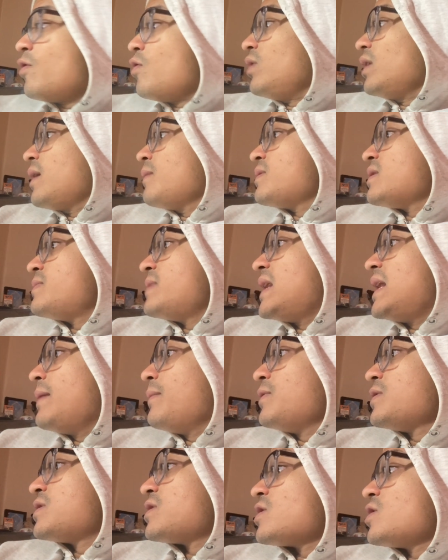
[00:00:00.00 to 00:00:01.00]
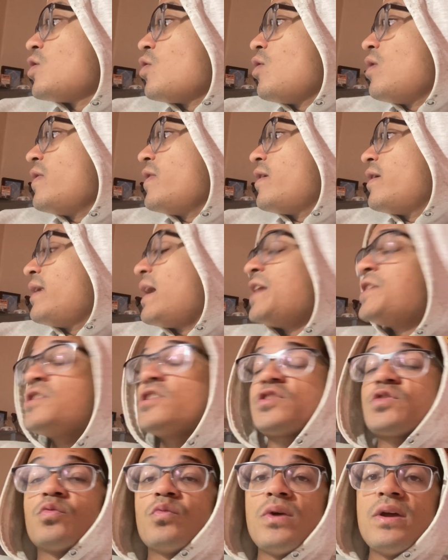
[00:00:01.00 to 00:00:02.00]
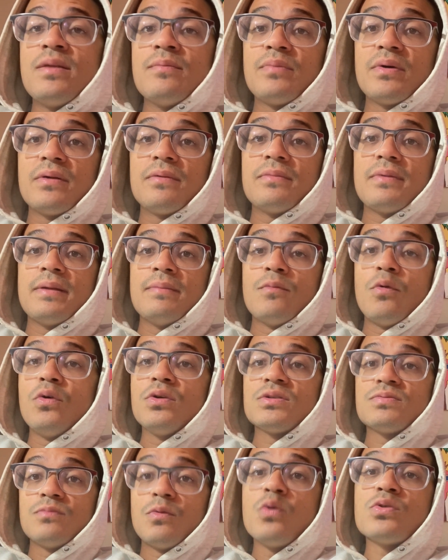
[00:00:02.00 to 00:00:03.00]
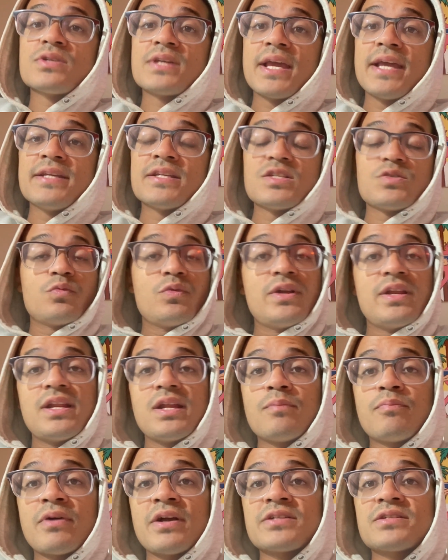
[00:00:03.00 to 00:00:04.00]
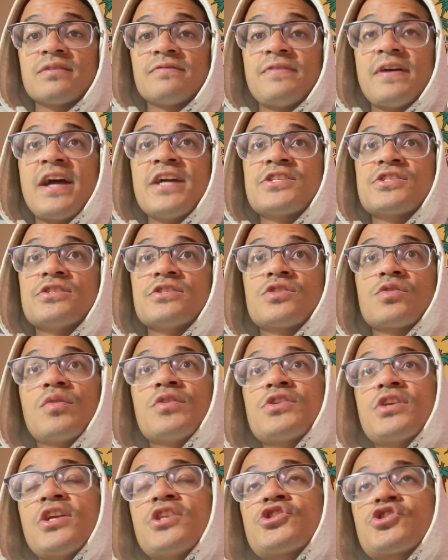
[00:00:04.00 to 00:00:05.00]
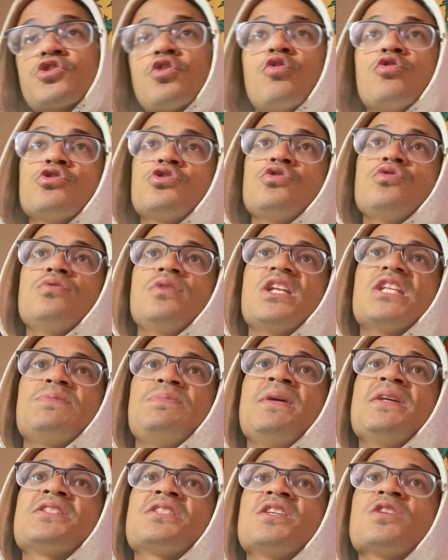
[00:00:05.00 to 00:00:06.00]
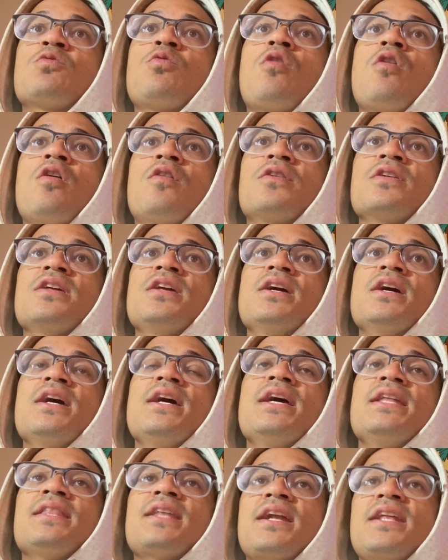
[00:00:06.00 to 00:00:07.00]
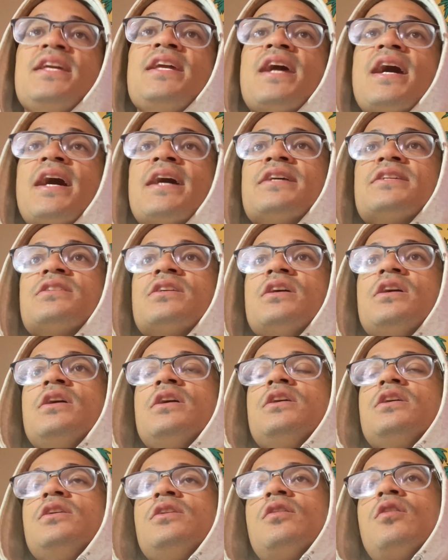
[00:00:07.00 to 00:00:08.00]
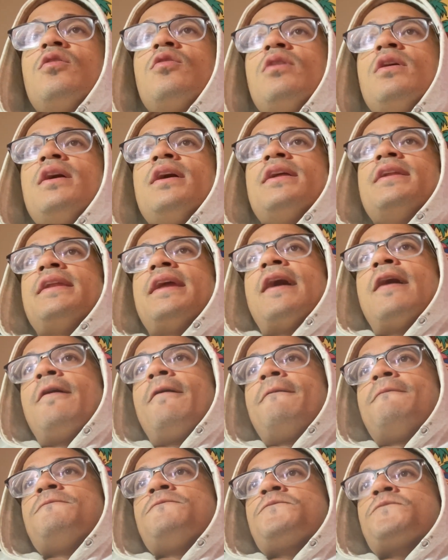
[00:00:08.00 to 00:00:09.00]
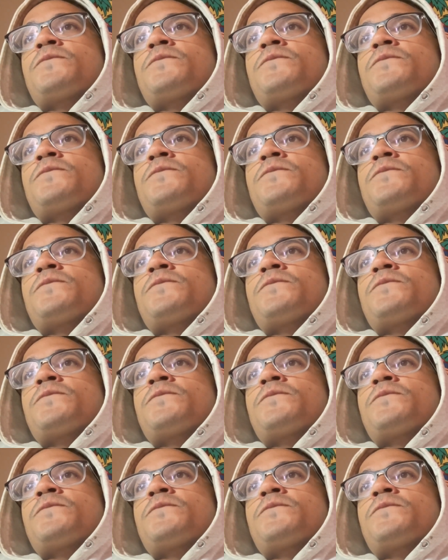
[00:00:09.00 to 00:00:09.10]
Williams has been able to go on there and not just win, but in most cases win in impressive fashion. So it shows you and it speaks to the quality that he has, you know. Now,